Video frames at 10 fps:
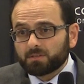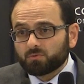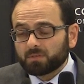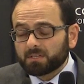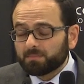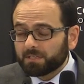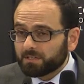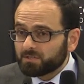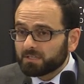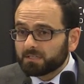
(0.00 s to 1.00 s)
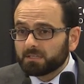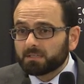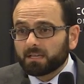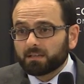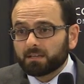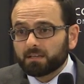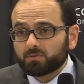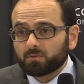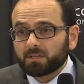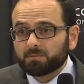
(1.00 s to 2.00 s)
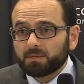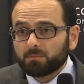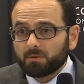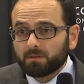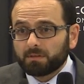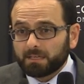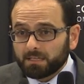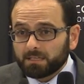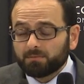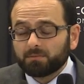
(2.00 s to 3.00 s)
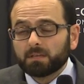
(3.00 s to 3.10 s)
They should not be rejected and they should not be uh, negative.